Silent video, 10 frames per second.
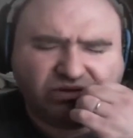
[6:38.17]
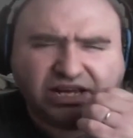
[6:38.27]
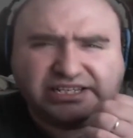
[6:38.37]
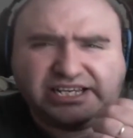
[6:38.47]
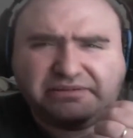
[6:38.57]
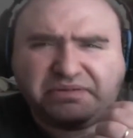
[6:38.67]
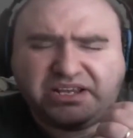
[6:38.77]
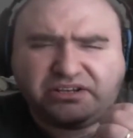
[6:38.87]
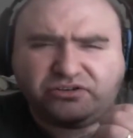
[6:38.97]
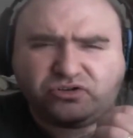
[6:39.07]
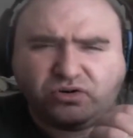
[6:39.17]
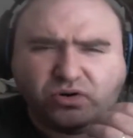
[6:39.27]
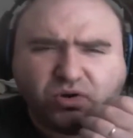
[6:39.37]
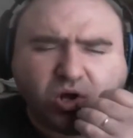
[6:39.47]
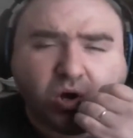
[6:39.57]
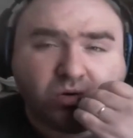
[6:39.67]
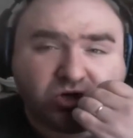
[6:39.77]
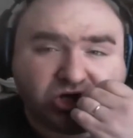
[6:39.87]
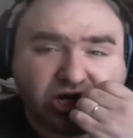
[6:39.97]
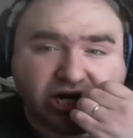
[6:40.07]
Is he being controlled? Oh,
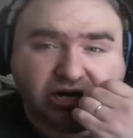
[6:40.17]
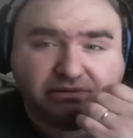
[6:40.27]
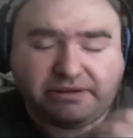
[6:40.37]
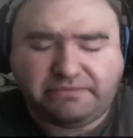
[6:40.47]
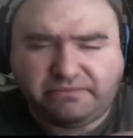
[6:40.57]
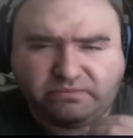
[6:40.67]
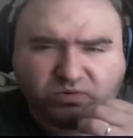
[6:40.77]
shit. He might...